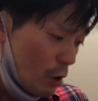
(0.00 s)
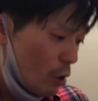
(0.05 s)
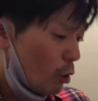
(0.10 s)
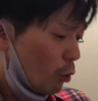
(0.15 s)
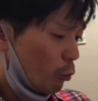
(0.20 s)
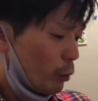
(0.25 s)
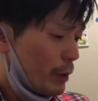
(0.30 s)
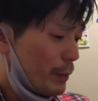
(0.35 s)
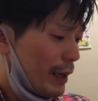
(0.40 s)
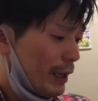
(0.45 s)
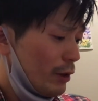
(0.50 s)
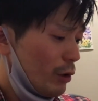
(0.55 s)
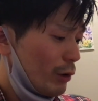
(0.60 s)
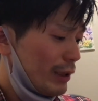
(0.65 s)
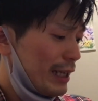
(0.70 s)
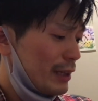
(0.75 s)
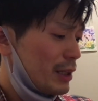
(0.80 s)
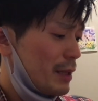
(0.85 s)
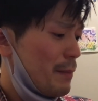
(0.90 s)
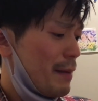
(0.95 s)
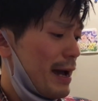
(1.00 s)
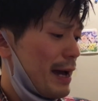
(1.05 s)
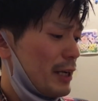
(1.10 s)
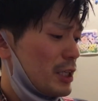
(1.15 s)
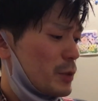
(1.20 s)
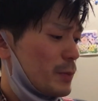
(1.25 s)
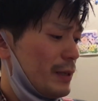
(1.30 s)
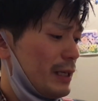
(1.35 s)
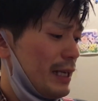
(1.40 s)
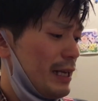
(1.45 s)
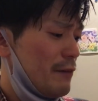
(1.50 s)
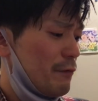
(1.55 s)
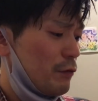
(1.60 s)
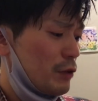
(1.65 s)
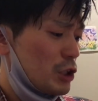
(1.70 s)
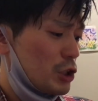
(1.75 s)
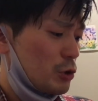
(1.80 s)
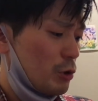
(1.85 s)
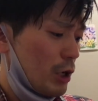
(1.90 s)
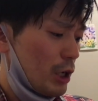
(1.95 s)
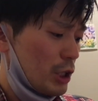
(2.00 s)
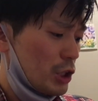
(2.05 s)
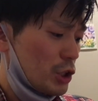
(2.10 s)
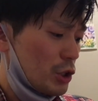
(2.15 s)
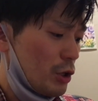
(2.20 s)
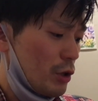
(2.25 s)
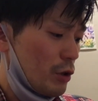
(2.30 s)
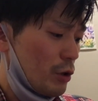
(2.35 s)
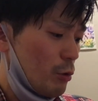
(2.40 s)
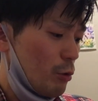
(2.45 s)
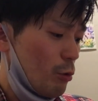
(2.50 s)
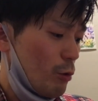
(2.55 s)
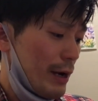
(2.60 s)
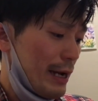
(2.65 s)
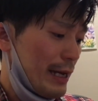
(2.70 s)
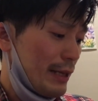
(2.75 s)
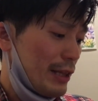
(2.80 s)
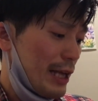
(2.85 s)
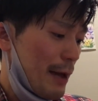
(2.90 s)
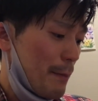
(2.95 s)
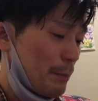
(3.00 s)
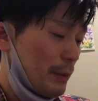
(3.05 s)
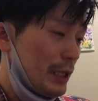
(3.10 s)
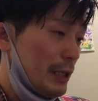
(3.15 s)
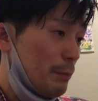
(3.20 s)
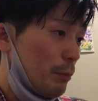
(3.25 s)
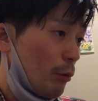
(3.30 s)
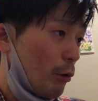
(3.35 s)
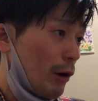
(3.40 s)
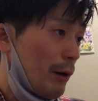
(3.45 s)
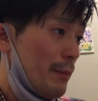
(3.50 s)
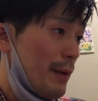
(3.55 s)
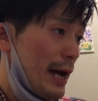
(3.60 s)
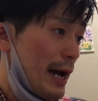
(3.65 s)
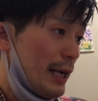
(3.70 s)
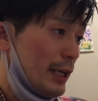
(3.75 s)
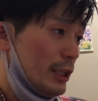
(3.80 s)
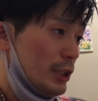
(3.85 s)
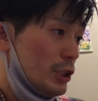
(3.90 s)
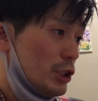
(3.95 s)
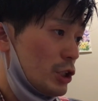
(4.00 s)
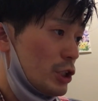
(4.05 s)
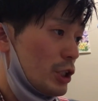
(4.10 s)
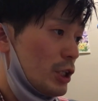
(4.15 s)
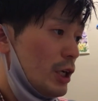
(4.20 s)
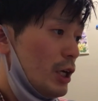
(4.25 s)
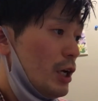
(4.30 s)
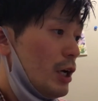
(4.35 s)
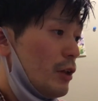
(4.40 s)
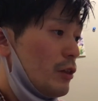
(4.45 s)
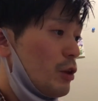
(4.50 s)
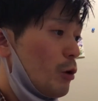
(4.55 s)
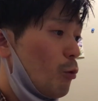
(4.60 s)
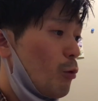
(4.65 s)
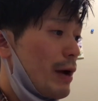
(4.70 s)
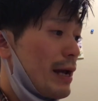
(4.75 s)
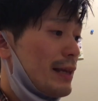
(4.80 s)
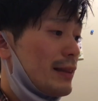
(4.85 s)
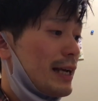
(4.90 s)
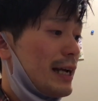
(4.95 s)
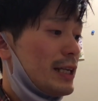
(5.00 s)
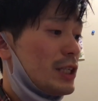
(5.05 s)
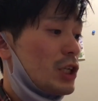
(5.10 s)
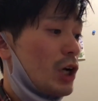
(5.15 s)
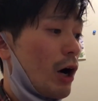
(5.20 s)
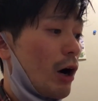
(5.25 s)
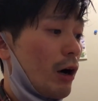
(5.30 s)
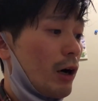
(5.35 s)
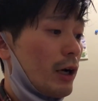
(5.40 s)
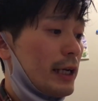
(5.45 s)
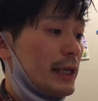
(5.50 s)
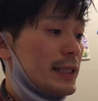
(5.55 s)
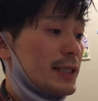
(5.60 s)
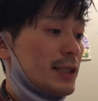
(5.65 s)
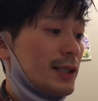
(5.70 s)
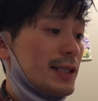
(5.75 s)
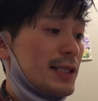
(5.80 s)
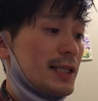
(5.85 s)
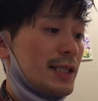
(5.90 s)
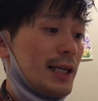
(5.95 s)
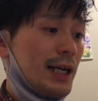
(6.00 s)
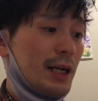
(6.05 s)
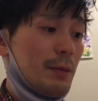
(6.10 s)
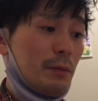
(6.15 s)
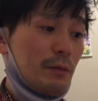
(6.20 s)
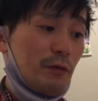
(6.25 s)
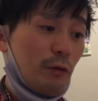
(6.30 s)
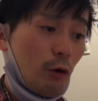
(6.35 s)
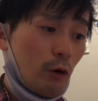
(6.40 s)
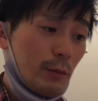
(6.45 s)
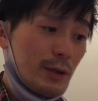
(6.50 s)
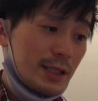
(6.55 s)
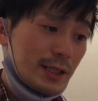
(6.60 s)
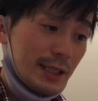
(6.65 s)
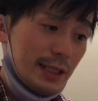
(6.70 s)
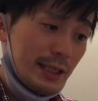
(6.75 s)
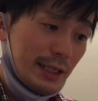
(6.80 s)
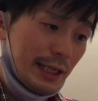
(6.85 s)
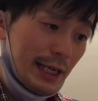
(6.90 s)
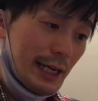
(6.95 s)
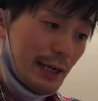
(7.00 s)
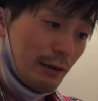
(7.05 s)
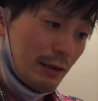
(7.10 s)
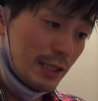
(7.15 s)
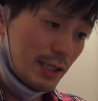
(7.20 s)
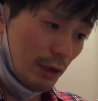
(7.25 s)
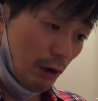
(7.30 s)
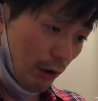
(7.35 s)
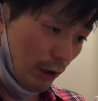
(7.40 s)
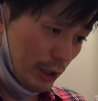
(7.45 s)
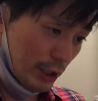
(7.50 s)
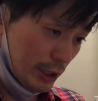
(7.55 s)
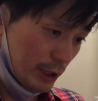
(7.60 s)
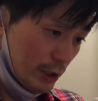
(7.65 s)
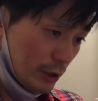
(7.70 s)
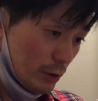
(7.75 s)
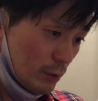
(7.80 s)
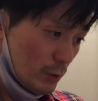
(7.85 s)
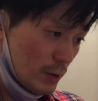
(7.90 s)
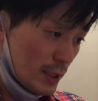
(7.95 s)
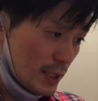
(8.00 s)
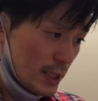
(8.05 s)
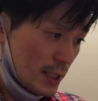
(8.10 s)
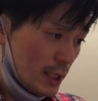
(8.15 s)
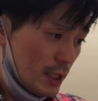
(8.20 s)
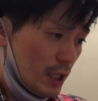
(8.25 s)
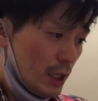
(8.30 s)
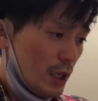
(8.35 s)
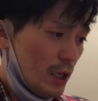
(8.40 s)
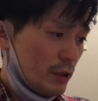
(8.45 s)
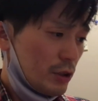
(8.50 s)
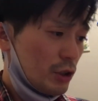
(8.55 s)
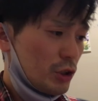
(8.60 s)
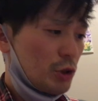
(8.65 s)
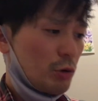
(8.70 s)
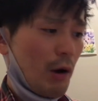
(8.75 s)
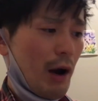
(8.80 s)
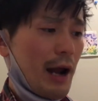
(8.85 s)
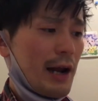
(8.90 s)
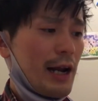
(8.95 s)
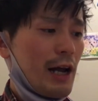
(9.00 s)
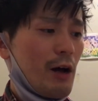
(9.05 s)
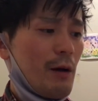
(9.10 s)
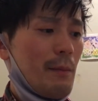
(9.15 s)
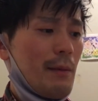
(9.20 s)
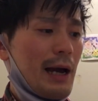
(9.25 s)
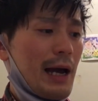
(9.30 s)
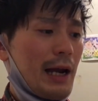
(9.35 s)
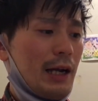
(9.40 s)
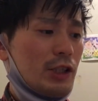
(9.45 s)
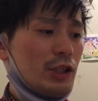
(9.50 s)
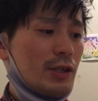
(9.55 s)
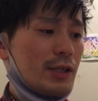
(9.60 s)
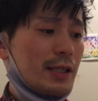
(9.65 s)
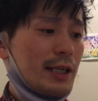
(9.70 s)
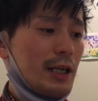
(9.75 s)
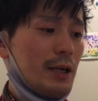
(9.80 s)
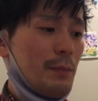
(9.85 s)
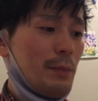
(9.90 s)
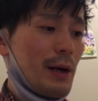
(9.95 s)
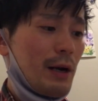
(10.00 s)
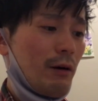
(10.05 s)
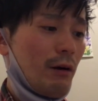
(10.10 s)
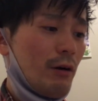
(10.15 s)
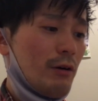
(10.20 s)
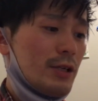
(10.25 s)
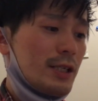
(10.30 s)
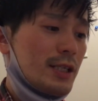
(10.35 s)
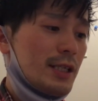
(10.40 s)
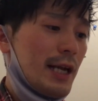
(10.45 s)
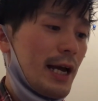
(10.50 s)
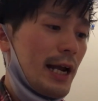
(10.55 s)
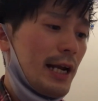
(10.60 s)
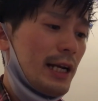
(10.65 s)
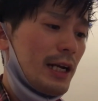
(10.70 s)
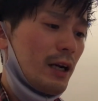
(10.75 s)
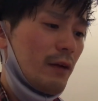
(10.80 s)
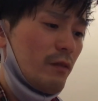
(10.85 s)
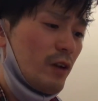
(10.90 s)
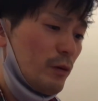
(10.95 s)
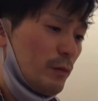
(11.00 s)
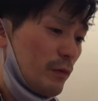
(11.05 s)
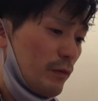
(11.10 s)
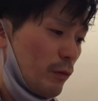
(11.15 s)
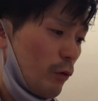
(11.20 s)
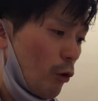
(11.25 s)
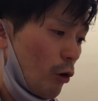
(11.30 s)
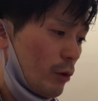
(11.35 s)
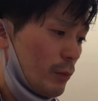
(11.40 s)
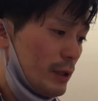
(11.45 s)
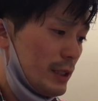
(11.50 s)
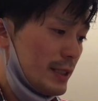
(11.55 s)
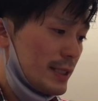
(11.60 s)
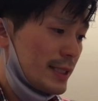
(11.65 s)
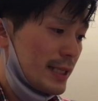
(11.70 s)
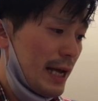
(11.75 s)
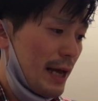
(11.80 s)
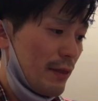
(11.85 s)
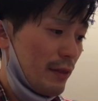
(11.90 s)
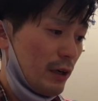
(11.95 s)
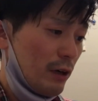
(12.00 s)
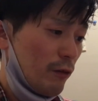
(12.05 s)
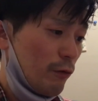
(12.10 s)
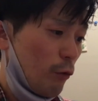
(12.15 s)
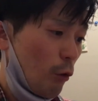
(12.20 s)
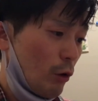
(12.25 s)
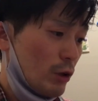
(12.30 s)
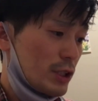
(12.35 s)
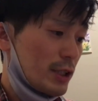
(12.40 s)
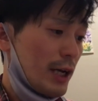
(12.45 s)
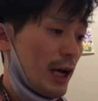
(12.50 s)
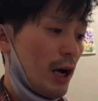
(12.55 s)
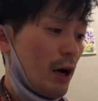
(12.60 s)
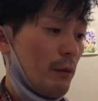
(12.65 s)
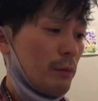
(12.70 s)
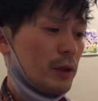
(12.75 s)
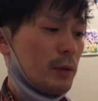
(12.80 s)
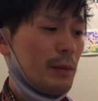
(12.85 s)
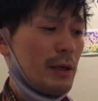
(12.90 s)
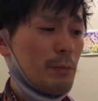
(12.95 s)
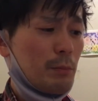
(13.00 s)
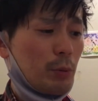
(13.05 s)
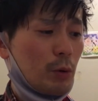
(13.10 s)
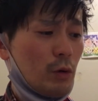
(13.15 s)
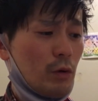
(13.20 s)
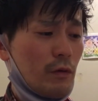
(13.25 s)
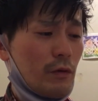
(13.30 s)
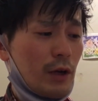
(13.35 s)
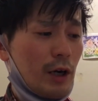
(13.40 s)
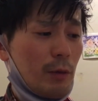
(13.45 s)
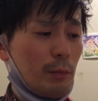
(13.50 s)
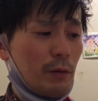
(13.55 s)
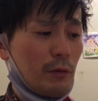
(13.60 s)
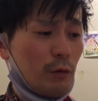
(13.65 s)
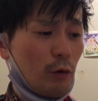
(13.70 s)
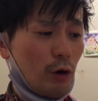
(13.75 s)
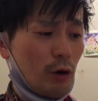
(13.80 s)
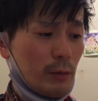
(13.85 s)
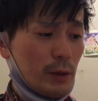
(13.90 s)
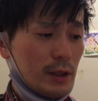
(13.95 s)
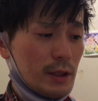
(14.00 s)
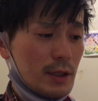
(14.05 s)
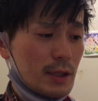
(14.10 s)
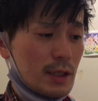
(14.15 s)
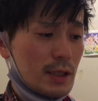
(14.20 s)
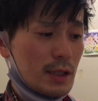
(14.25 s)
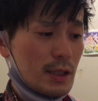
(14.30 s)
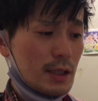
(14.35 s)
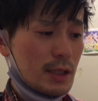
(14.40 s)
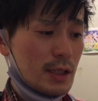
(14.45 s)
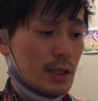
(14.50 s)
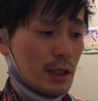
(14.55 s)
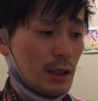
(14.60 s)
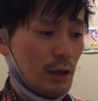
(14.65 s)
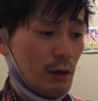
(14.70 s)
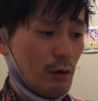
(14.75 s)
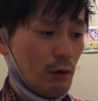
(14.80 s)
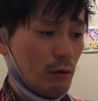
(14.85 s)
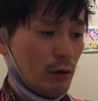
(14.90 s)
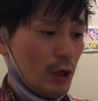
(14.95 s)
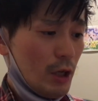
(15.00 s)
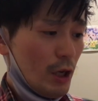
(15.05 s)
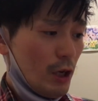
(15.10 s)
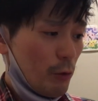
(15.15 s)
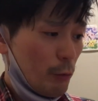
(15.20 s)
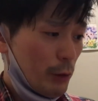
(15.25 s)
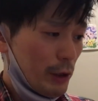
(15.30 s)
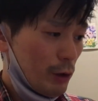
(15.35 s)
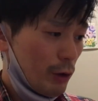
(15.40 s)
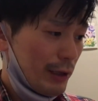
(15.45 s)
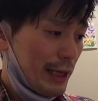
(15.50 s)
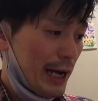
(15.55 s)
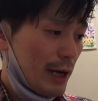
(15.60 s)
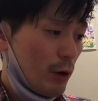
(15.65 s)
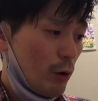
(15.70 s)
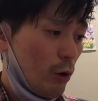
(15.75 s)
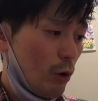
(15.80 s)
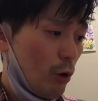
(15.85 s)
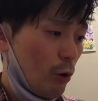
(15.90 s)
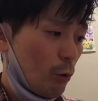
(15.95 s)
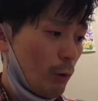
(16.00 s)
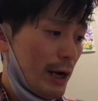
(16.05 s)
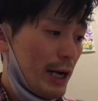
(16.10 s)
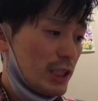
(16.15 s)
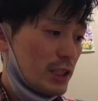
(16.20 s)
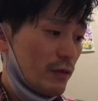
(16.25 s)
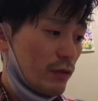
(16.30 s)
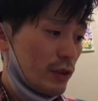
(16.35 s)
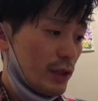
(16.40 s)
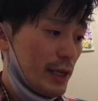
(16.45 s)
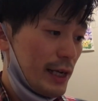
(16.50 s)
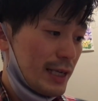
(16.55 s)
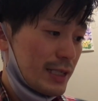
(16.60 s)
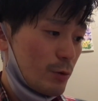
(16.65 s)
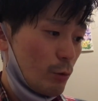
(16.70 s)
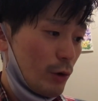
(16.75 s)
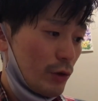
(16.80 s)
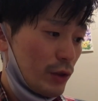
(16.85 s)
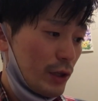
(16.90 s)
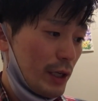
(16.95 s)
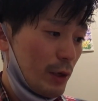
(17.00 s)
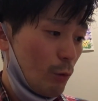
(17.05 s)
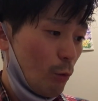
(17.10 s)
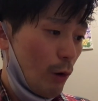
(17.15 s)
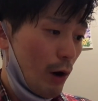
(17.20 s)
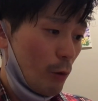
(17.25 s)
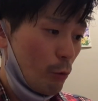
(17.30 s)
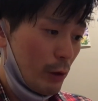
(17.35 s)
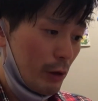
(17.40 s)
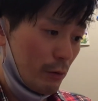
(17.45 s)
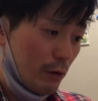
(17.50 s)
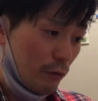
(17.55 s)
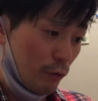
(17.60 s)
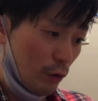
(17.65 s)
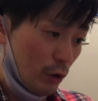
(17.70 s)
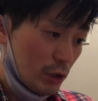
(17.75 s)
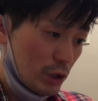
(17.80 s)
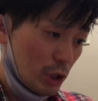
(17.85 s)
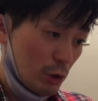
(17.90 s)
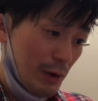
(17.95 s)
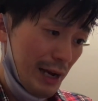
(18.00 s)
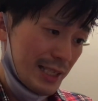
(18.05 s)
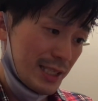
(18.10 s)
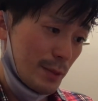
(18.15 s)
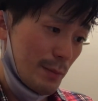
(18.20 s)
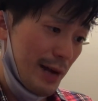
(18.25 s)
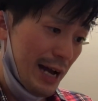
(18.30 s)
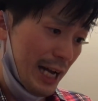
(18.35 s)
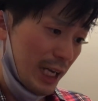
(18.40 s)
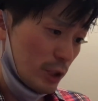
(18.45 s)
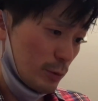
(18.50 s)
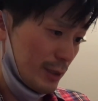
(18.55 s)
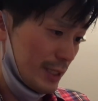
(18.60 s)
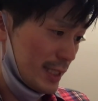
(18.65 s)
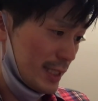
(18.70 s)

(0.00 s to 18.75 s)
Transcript: We might look at the management infrastructure, the way that people are managed, the way that targets are set and performance indicators are used, to try and help managers get a better understanding of their performance and therefore to help them improve their performance. So, we look at a whole range of things within what we refer to as the management